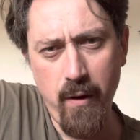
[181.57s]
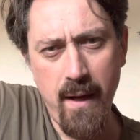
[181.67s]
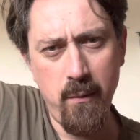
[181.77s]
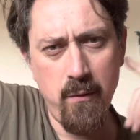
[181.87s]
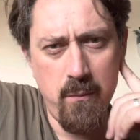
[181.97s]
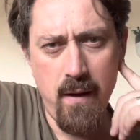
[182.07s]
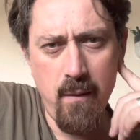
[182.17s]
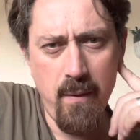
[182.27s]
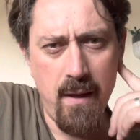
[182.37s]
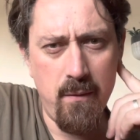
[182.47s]
hours or
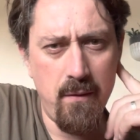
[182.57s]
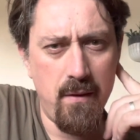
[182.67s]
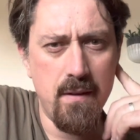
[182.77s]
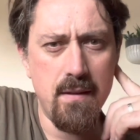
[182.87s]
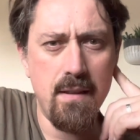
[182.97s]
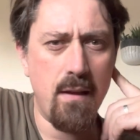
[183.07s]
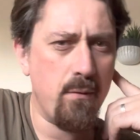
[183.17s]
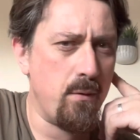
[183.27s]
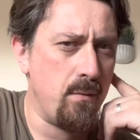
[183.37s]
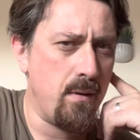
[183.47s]
5 hours. I can get
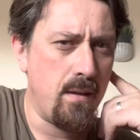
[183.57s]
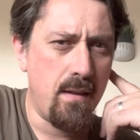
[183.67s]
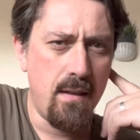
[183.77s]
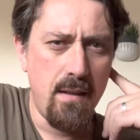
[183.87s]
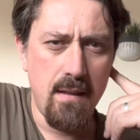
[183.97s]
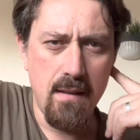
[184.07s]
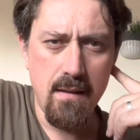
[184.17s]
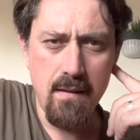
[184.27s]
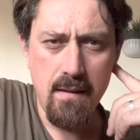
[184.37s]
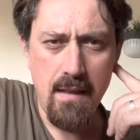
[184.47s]
through
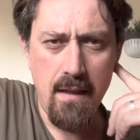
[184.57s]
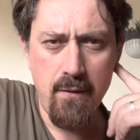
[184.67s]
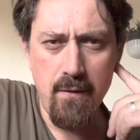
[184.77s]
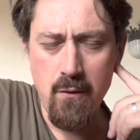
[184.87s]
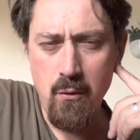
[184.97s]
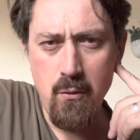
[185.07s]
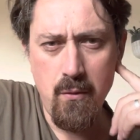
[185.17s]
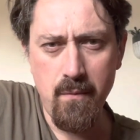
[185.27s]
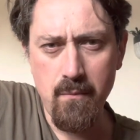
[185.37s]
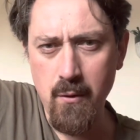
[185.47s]
gigs and
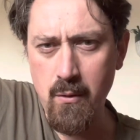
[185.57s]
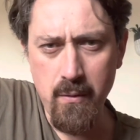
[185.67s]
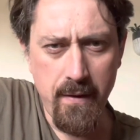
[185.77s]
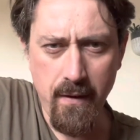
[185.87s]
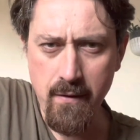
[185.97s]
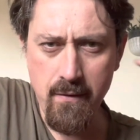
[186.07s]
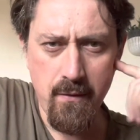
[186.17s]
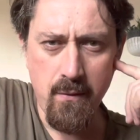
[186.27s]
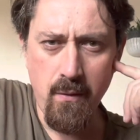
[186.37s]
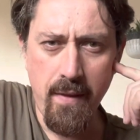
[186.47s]
tours and recording
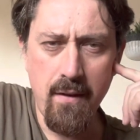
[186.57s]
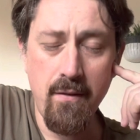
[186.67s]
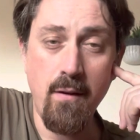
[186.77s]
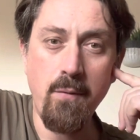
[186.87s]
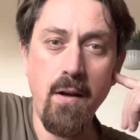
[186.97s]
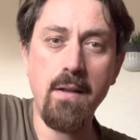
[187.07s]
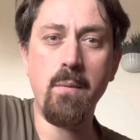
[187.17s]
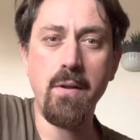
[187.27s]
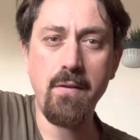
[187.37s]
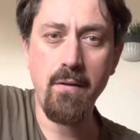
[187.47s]
sessions and all of that stuff fine,
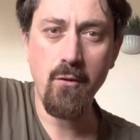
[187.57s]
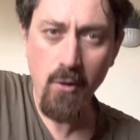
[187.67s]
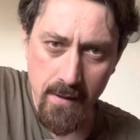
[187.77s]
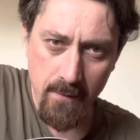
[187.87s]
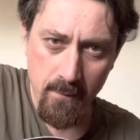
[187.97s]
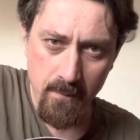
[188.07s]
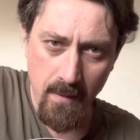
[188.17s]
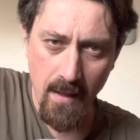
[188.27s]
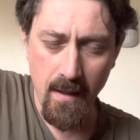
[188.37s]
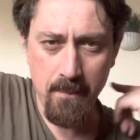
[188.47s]
which is great.
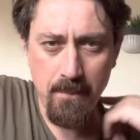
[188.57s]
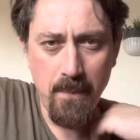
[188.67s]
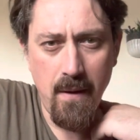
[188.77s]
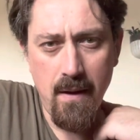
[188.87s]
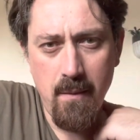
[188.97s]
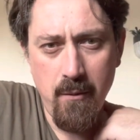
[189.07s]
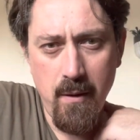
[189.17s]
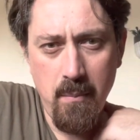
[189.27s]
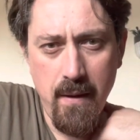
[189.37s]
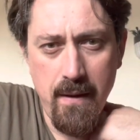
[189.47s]
I'm
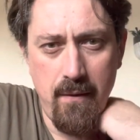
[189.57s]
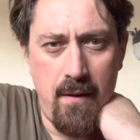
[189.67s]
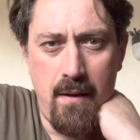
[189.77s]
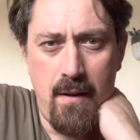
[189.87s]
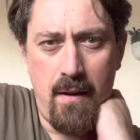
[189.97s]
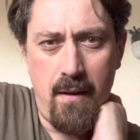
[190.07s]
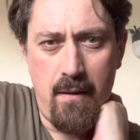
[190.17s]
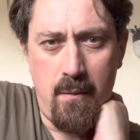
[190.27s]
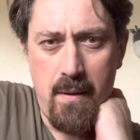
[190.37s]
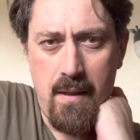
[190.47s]
very pleased
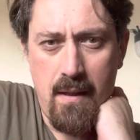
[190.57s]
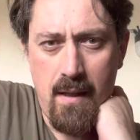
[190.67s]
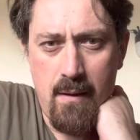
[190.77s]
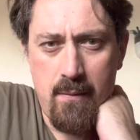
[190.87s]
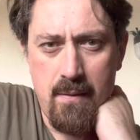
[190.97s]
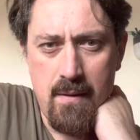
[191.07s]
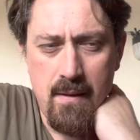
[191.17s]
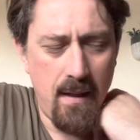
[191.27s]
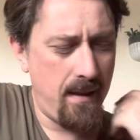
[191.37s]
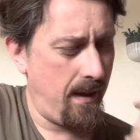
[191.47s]
to be having
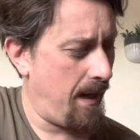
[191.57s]
a